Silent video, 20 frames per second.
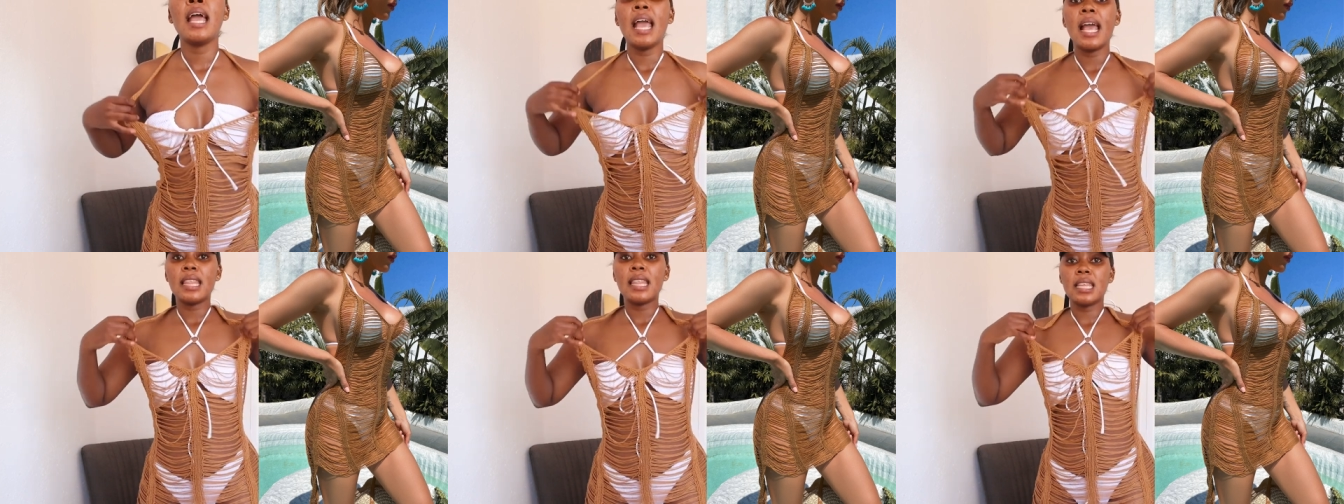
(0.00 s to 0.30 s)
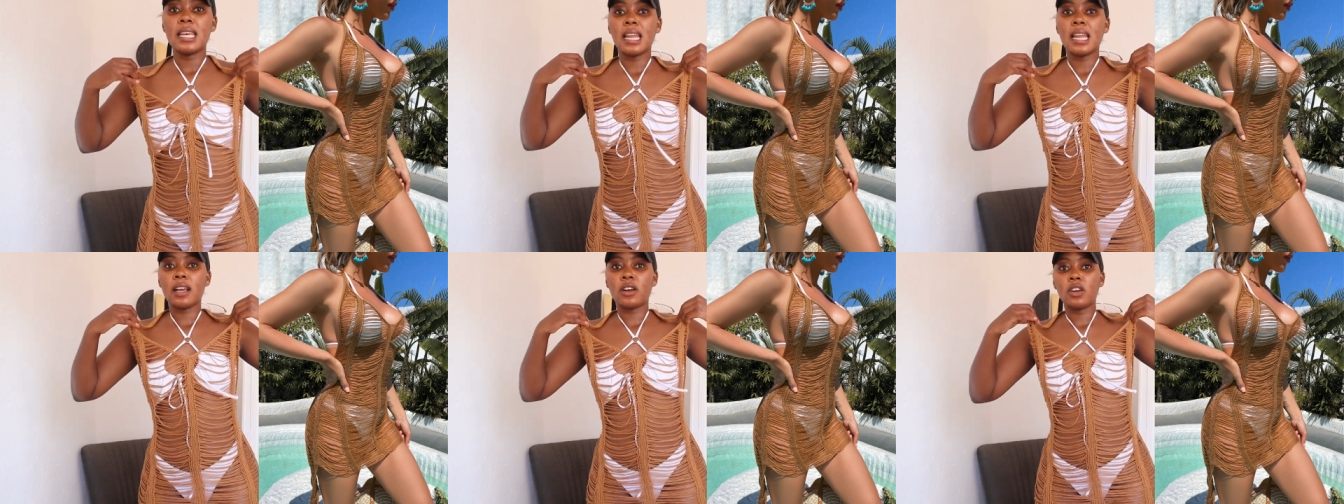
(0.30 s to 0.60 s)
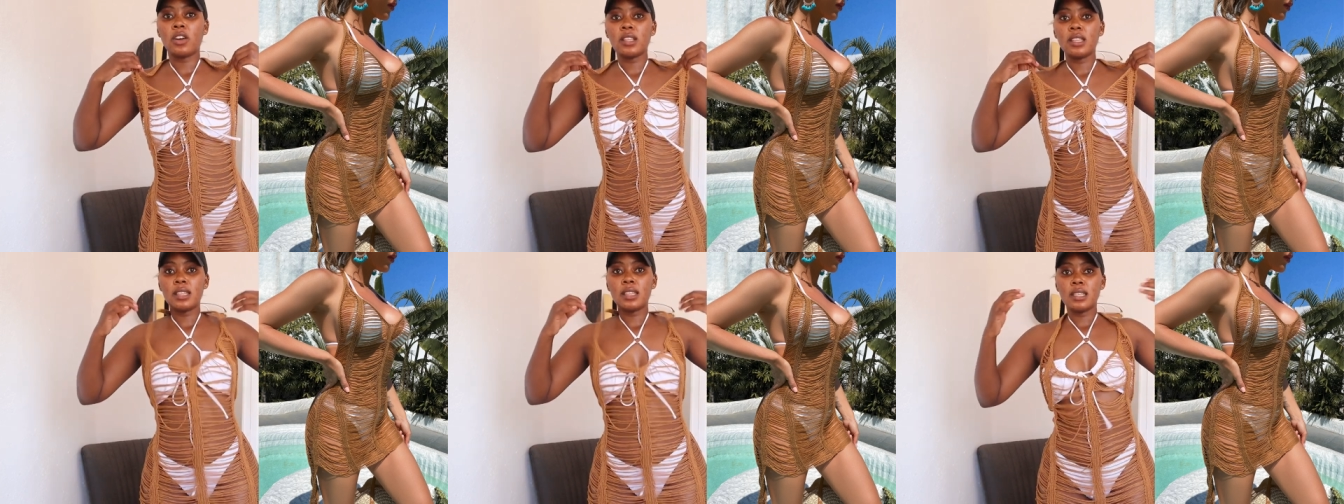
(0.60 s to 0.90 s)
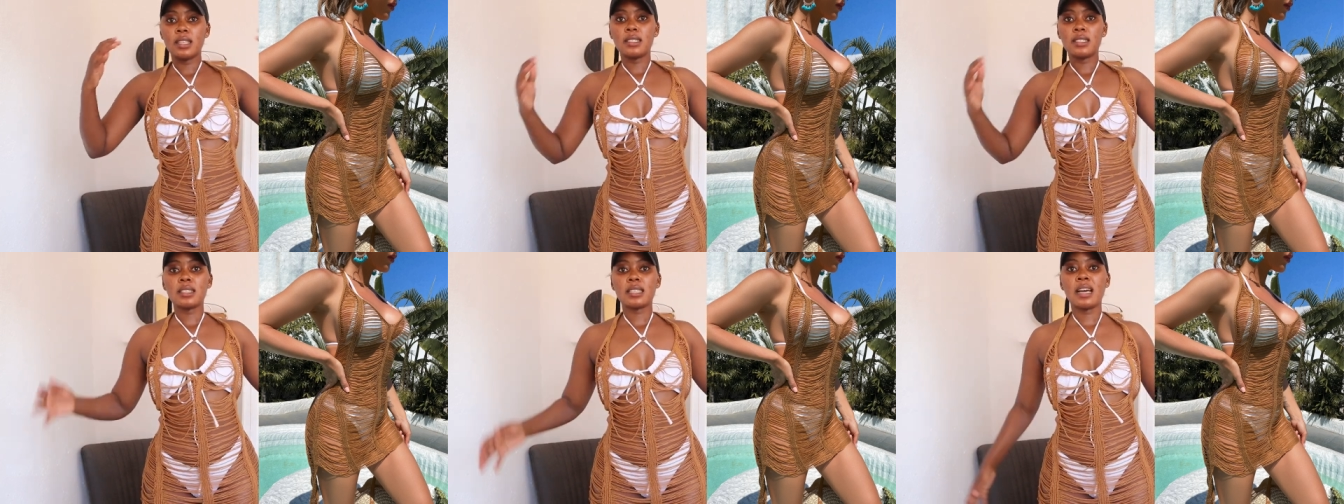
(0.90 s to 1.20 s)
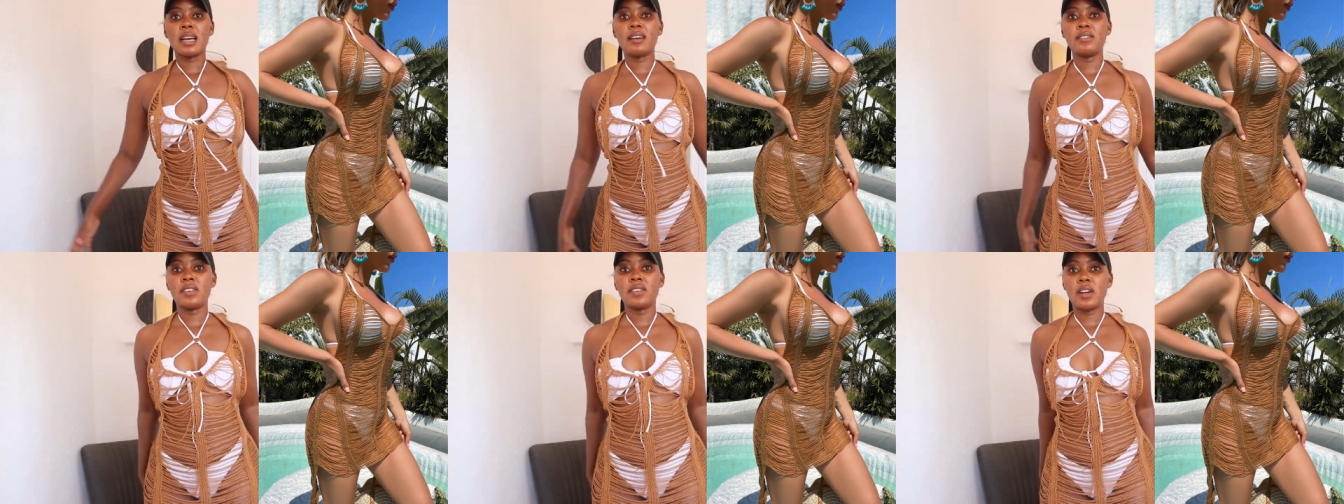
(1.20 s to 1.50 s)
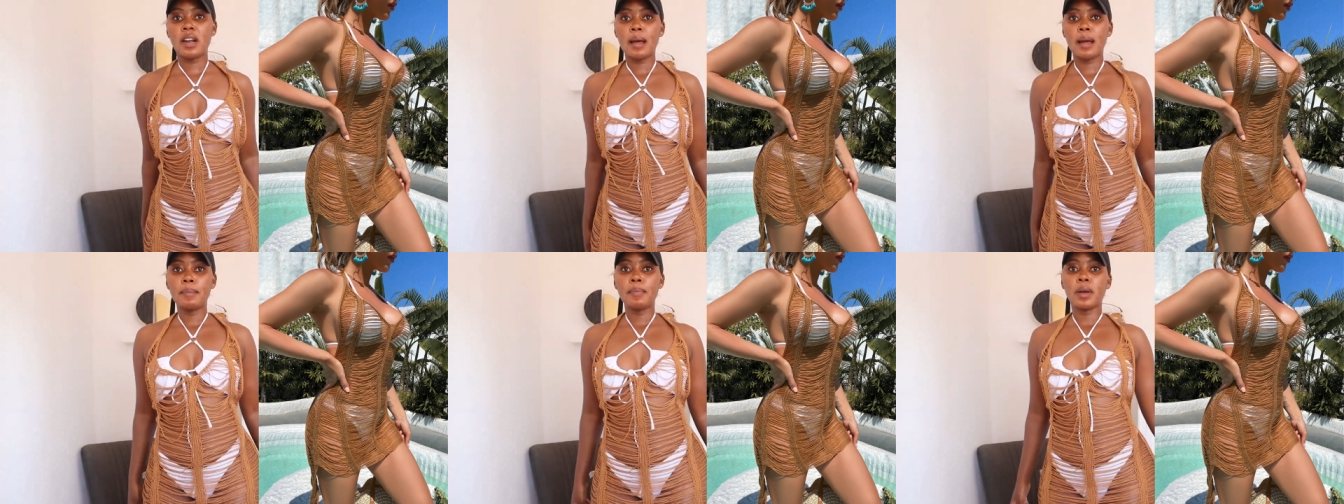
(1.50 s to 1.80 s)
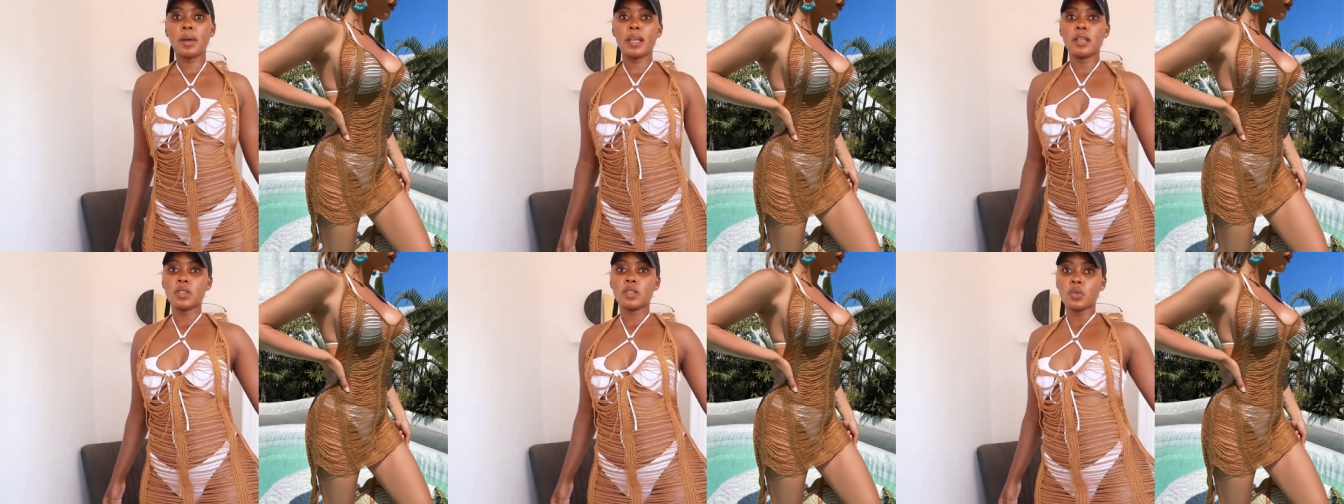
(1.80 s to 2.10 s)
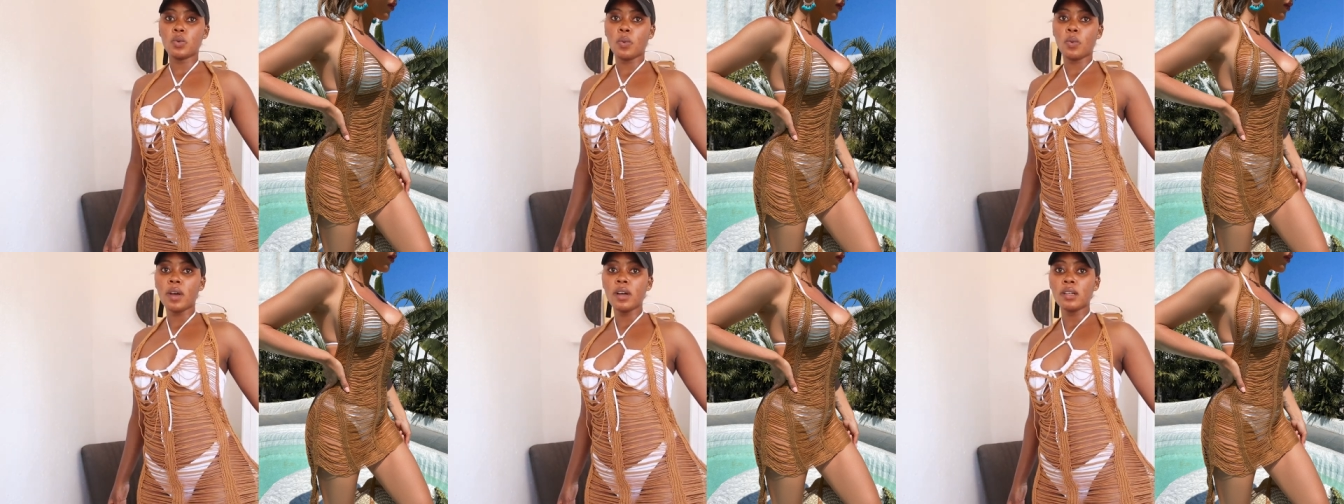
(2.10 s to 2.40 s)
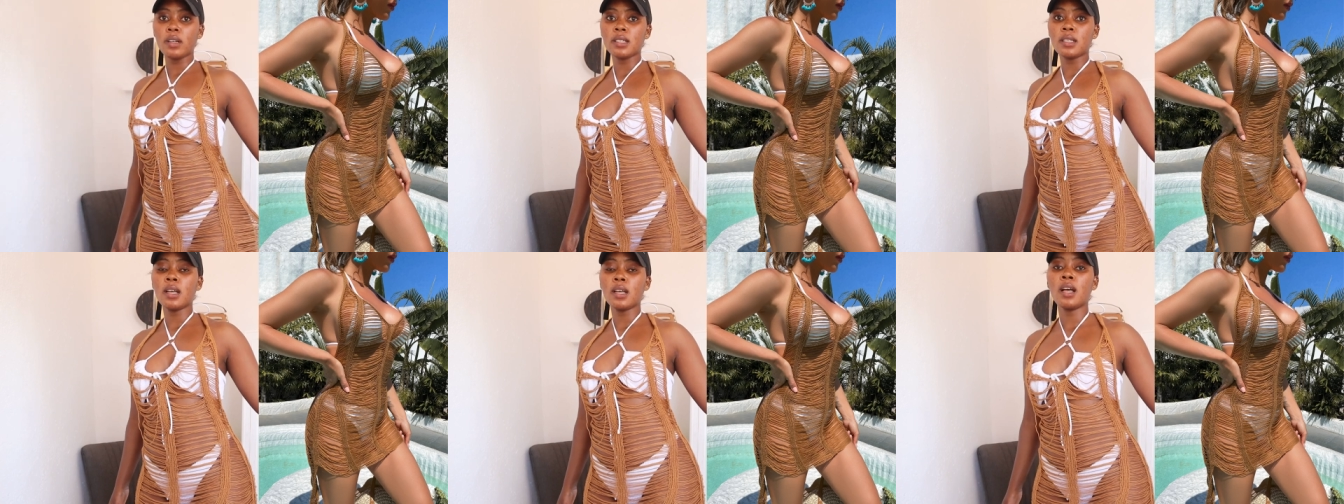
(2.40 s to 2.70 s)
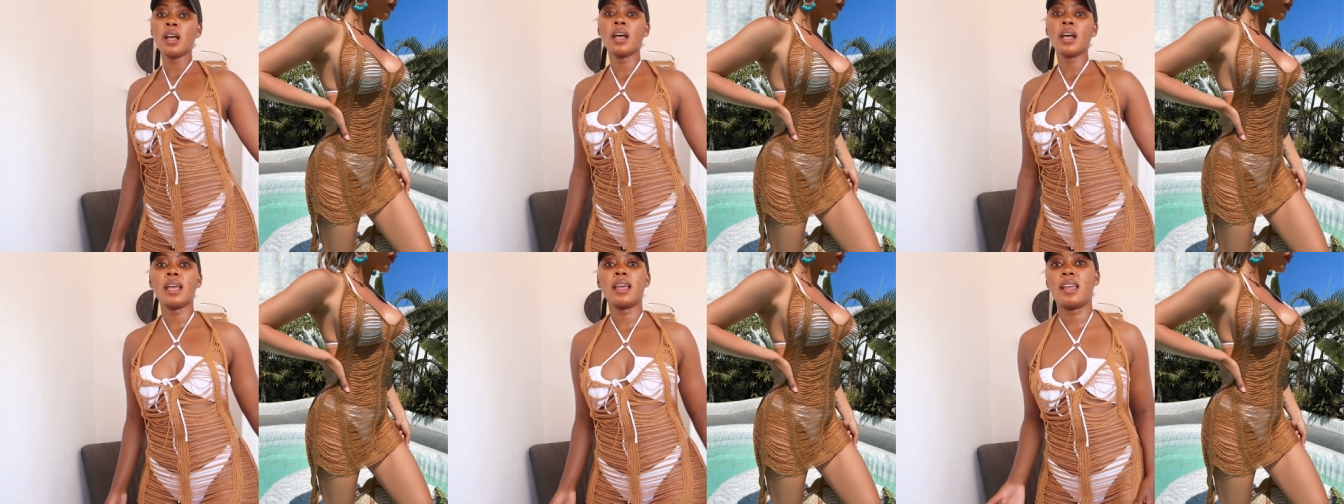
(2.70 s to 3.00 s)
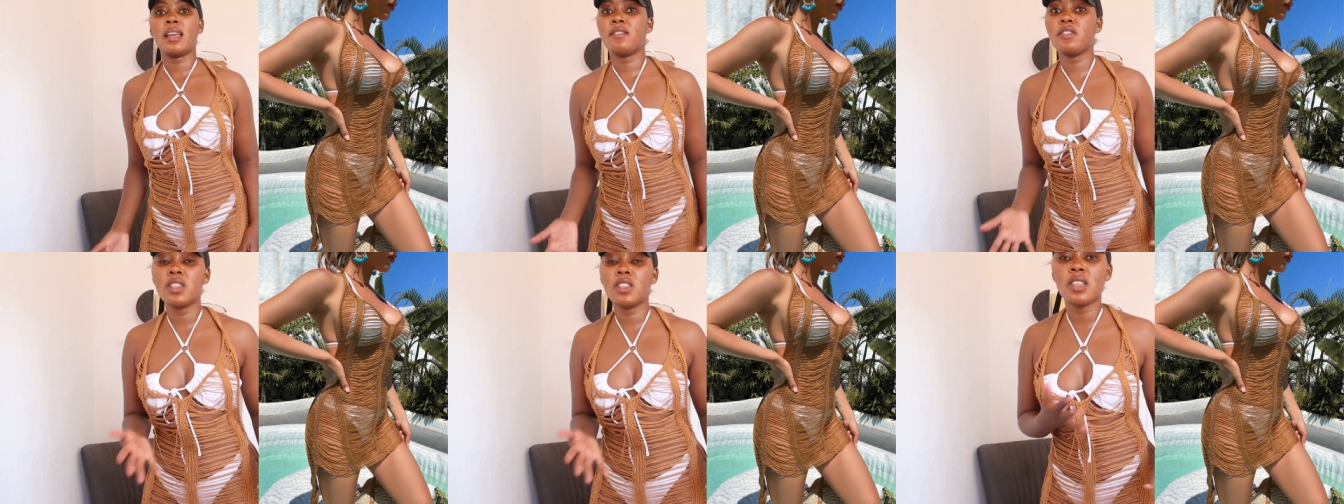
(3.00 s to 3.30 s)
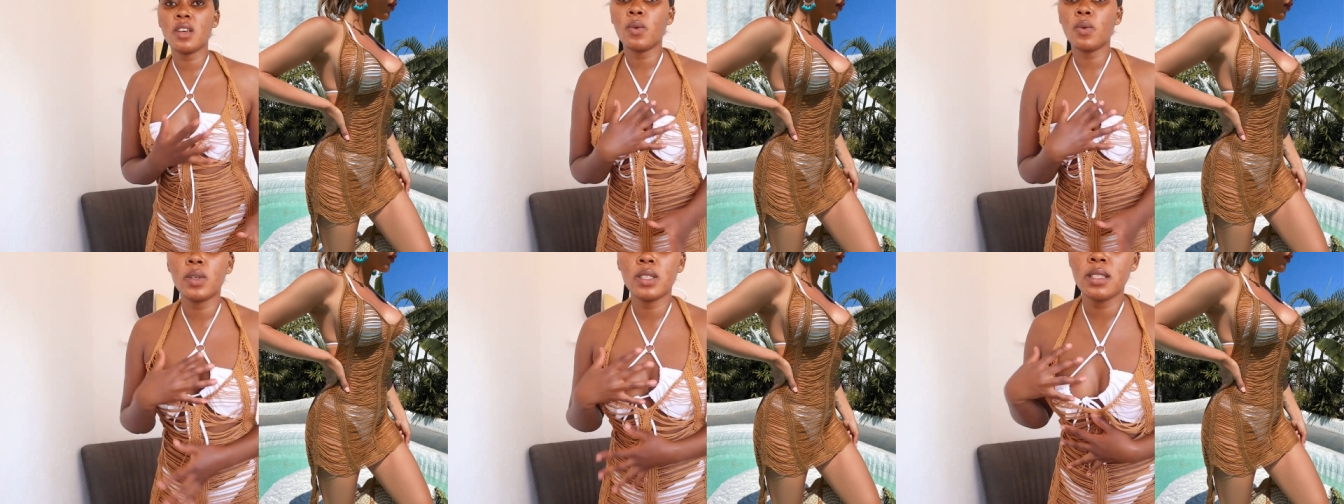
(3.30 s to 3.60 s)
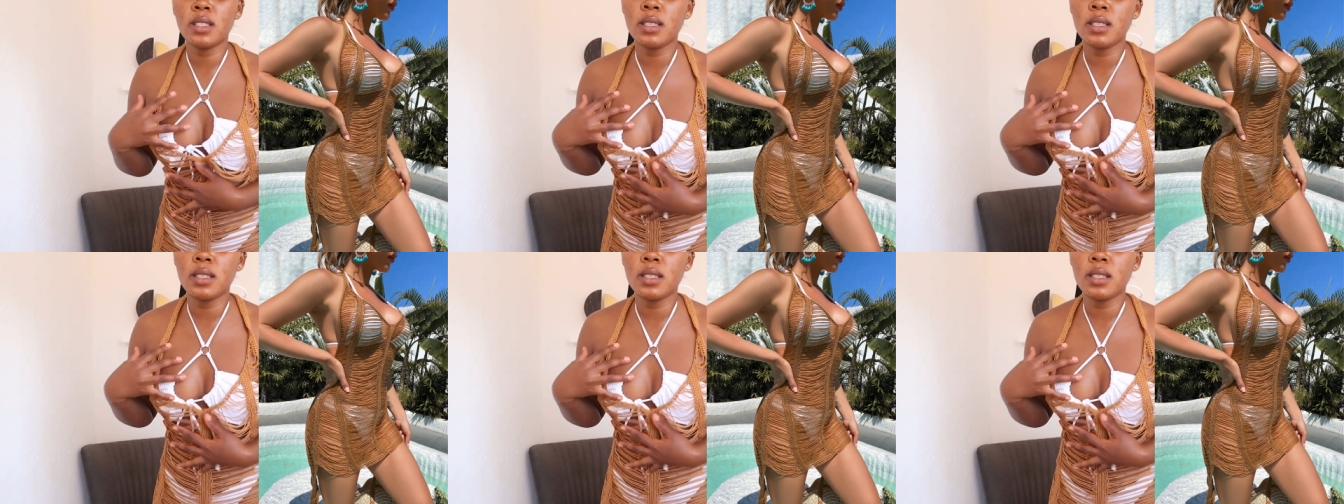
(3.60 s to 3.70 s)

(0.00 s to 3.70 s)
And then I got this cover up as well. Everything was